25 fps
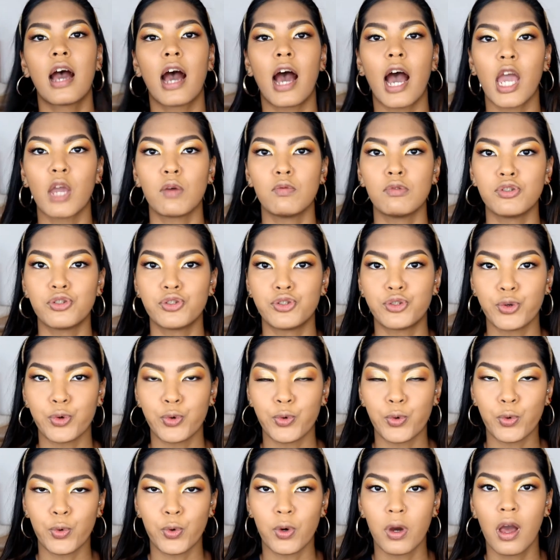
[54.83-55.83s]
I will
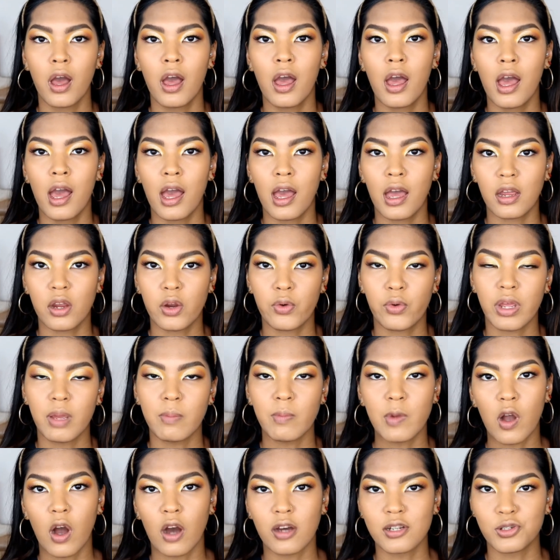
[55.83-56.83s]
do the
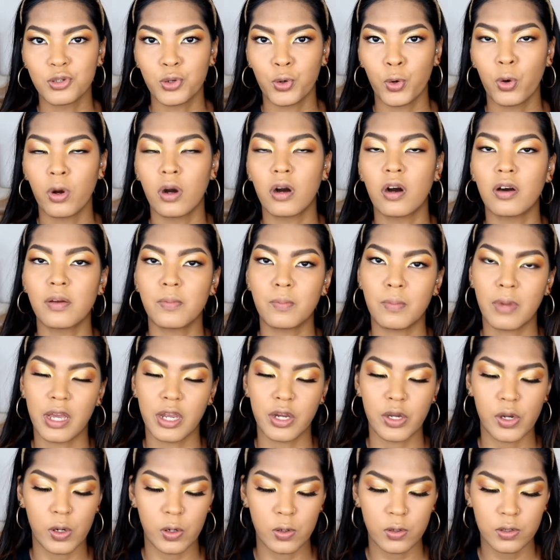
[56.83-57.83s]
cream contour on
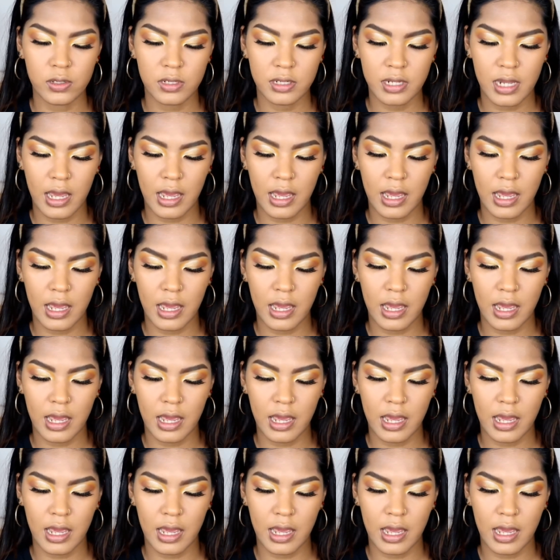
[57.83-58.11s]
my nose,